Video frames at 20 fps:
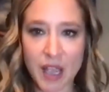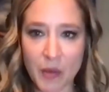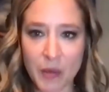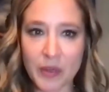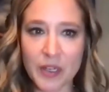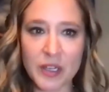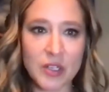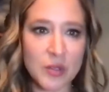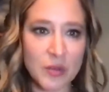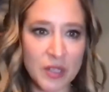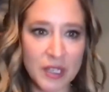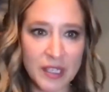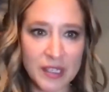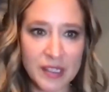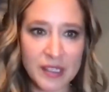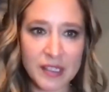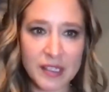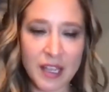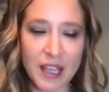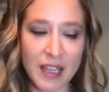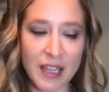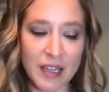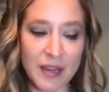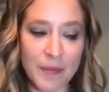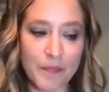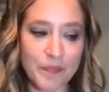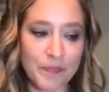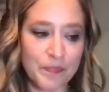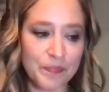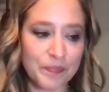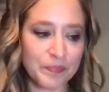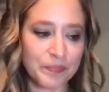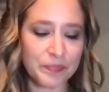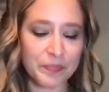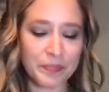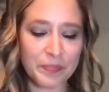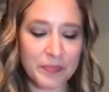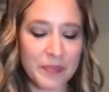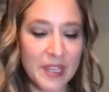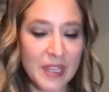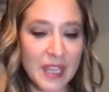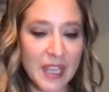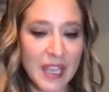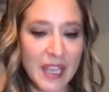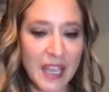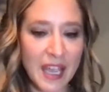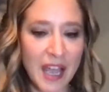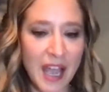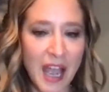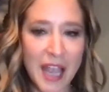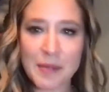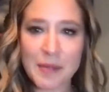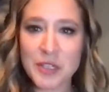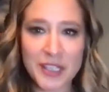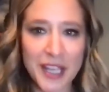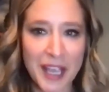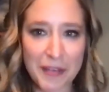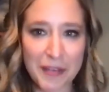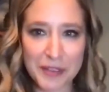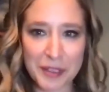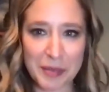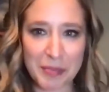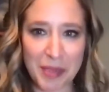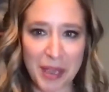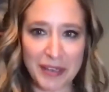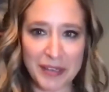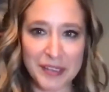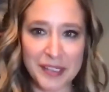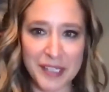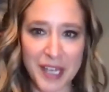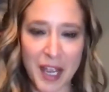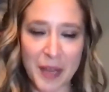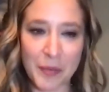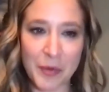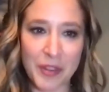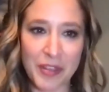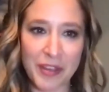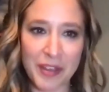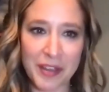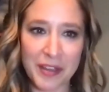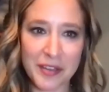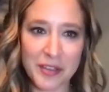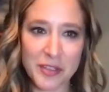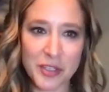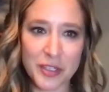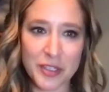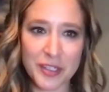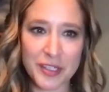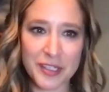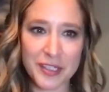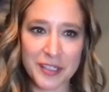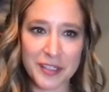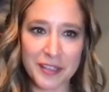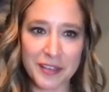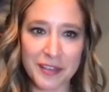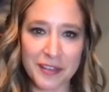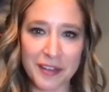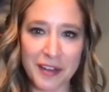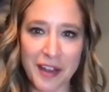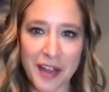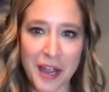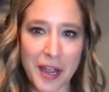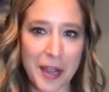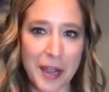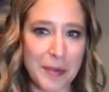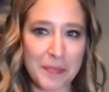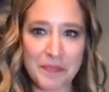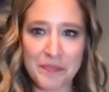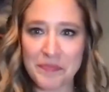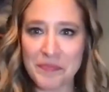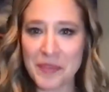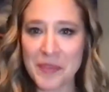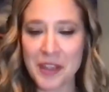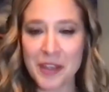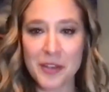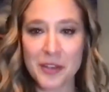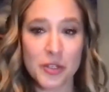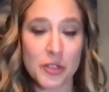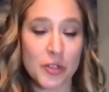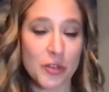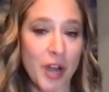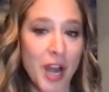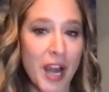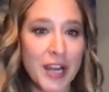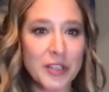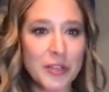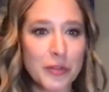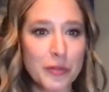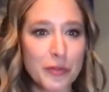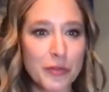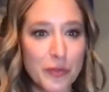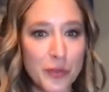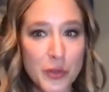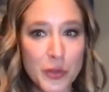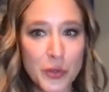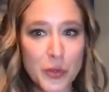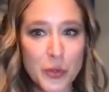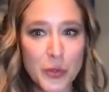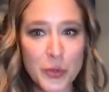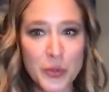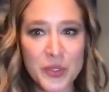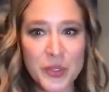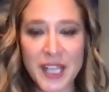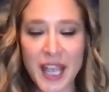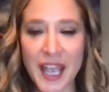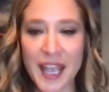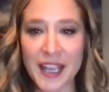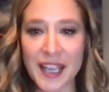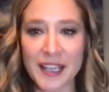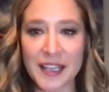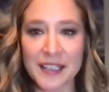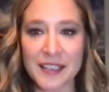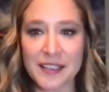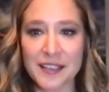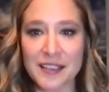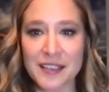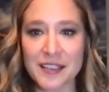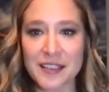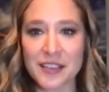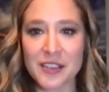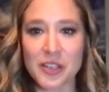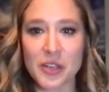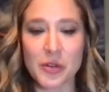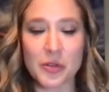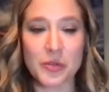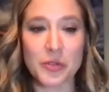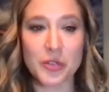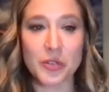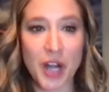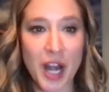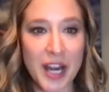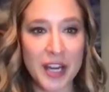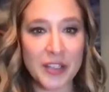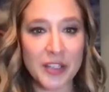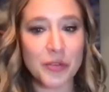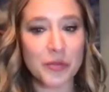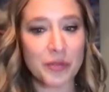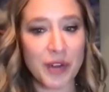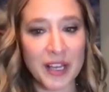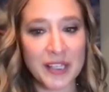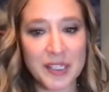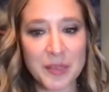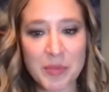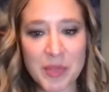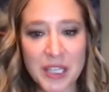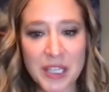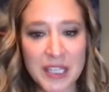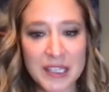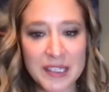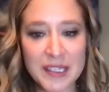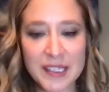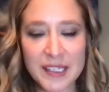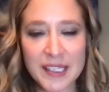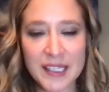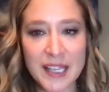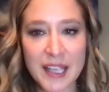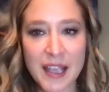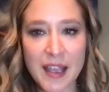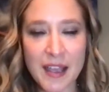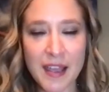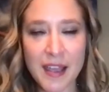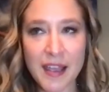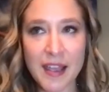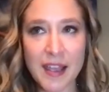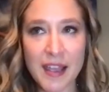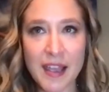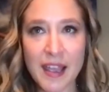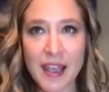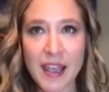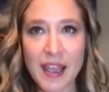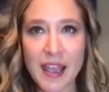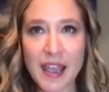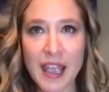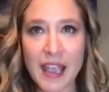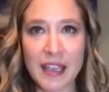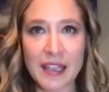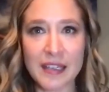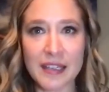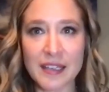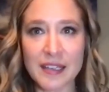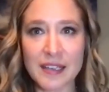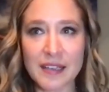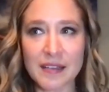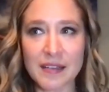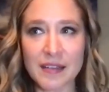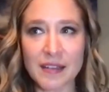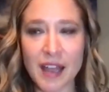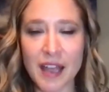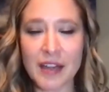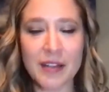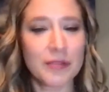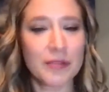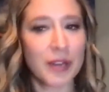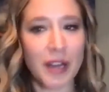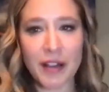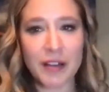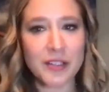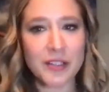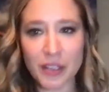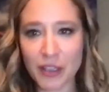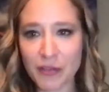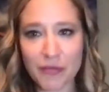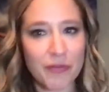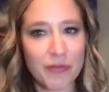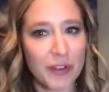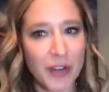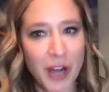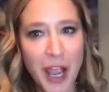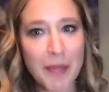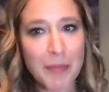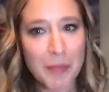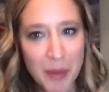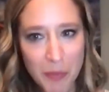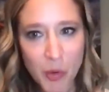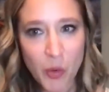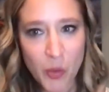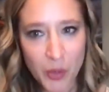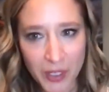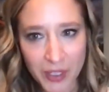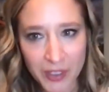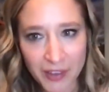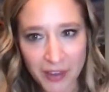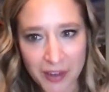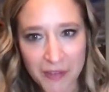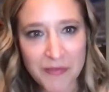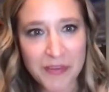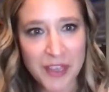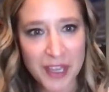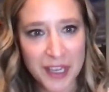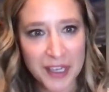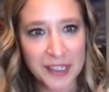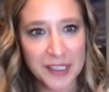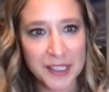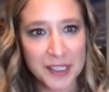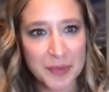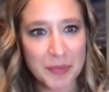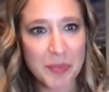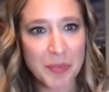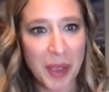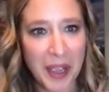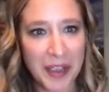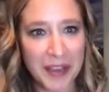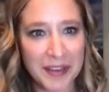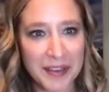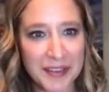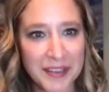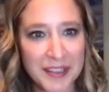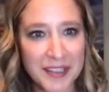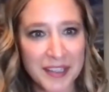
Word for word: I want to do this and I'm just having the best time with it. Just um, trying new foods and you know trying new recipes and I don't actually, I forgot my point of this, but no, I